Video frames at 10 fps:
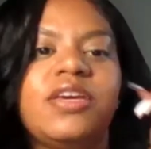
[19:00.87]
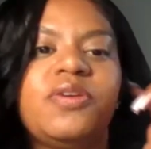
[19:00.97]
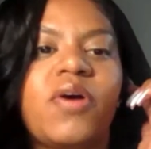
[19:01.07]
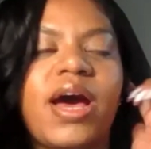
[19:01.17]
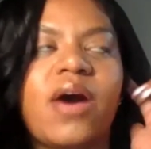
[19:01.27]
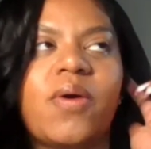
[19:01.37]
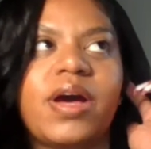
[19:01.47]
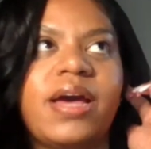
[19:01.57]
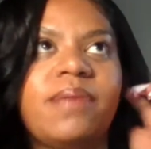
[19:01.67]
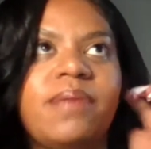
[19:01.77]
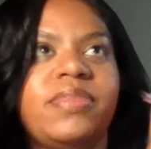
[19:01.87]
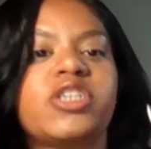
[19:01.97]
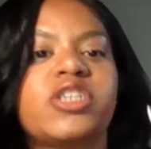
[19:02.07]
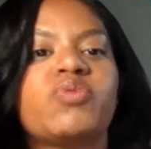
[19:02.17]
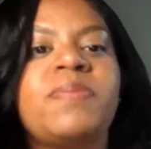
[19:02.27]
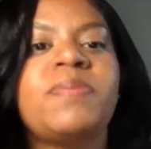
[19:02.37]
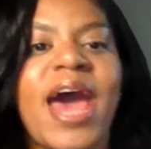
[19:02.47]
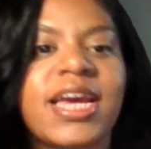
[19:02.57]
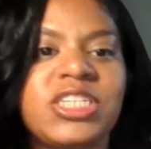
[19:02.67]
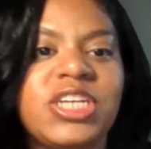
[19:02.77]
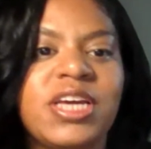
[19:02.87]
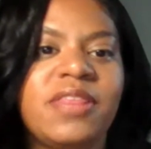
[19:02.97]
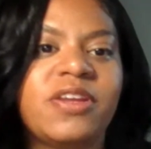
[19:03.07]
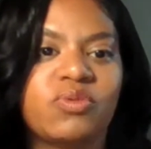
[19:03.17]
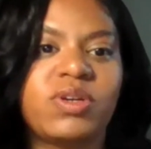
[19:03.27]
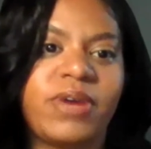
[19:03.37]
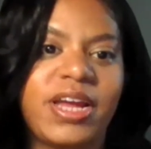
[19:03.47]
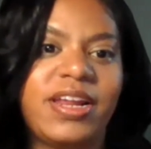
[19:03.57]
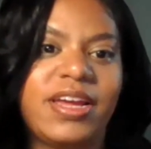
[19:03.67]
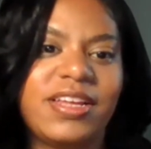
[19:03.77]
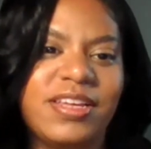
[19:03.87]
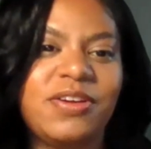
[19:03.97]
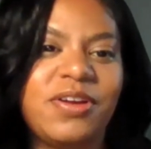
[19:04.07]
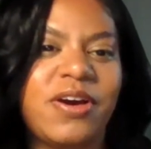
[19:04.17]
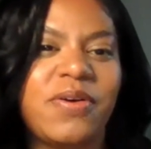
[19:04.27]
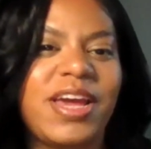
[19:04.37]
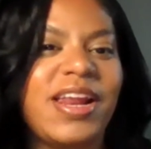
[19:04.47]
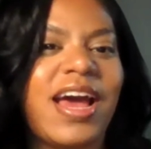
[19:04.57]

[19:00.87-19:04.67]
you know how um, there's repackaging and there's rebranding. You know, mm-hmm, and I